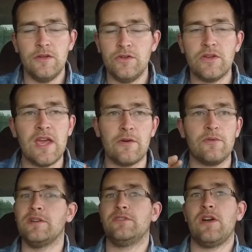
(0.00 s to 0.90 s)
you can't
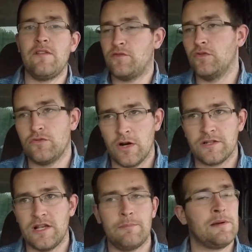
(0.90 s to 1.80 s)
really drive two trucks
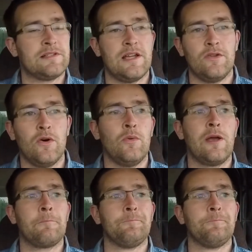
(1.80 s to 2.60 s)
side by side the whole way.